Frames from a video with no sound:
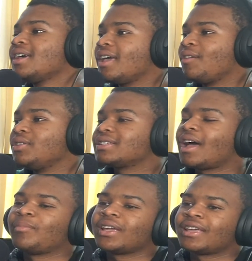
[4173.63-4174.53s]
if he's
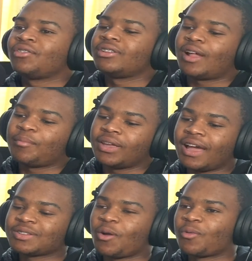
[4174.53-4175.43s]
not making,
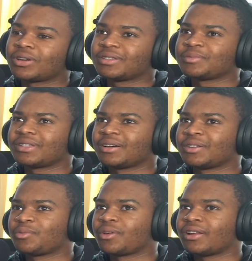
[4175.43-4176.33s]
I saw one of them thing
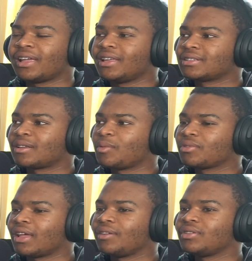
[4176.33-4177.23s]
on Twitter that Ian sent me. It
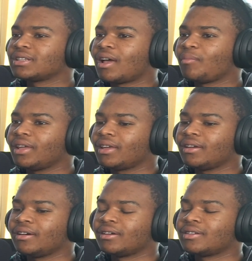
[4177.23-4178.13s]
was like, if he's not
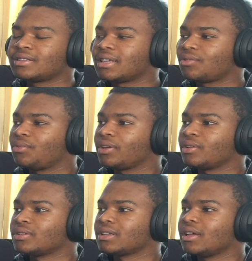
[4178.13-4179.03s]
making 6
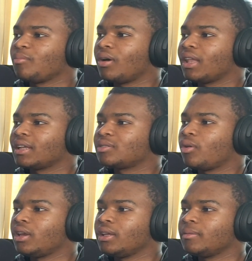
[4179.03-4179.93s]
figures by like
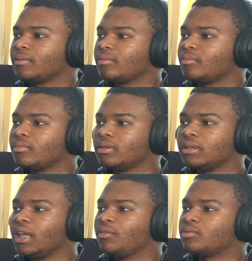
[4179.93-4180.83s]
20,
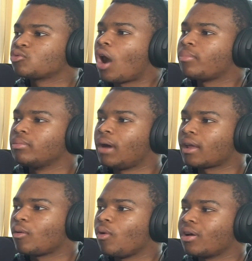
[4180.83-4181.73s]
drop him. I
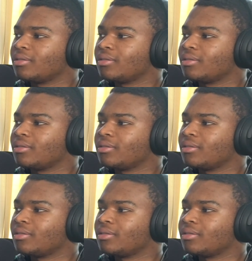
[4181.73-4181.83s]
don't want him.